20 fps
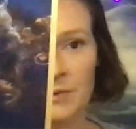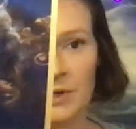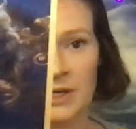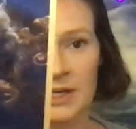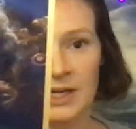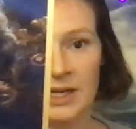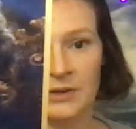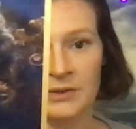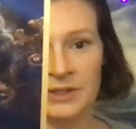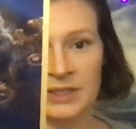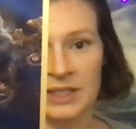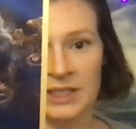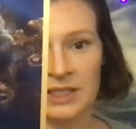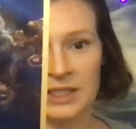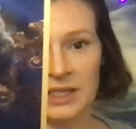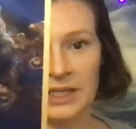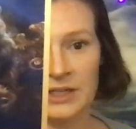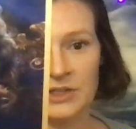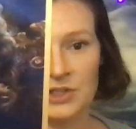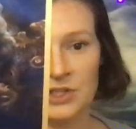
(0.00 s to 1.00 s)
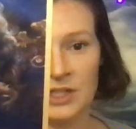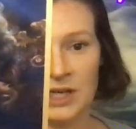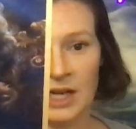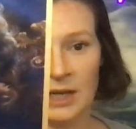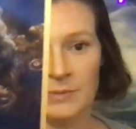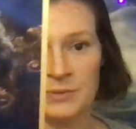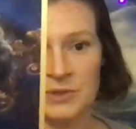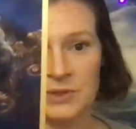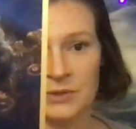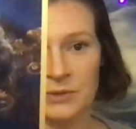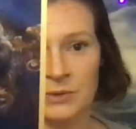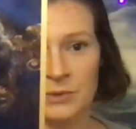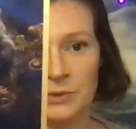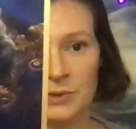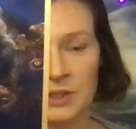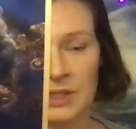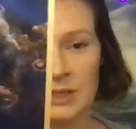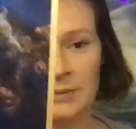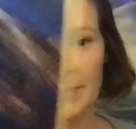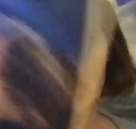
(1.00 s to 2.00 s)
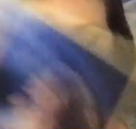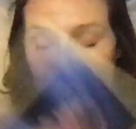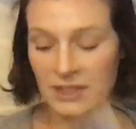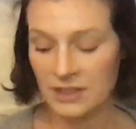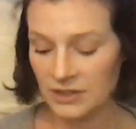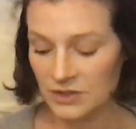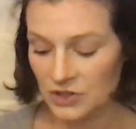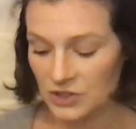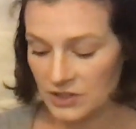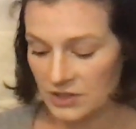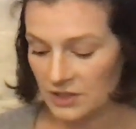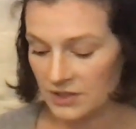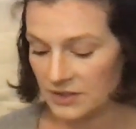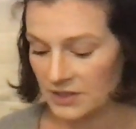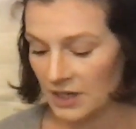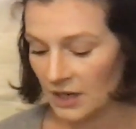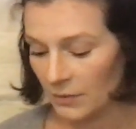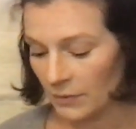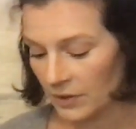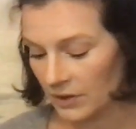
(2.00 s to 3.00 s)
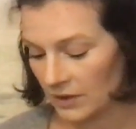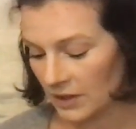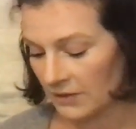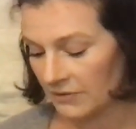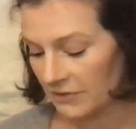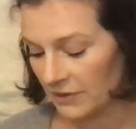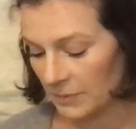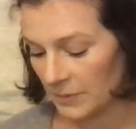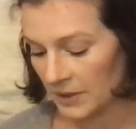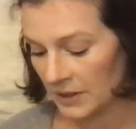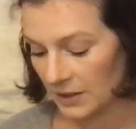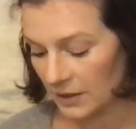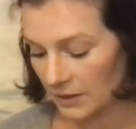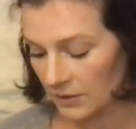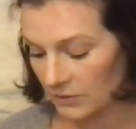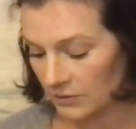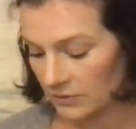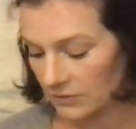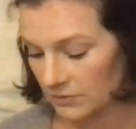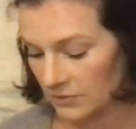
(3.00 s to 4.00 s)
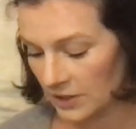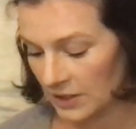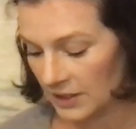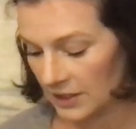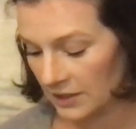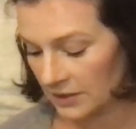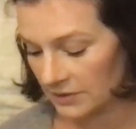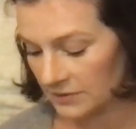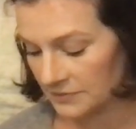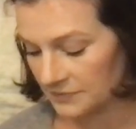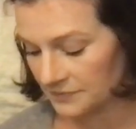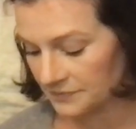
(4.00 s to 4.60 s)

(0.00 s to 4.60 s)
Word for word: right now in the connection. Absolutely, masculine just does not want to let feminine go right now.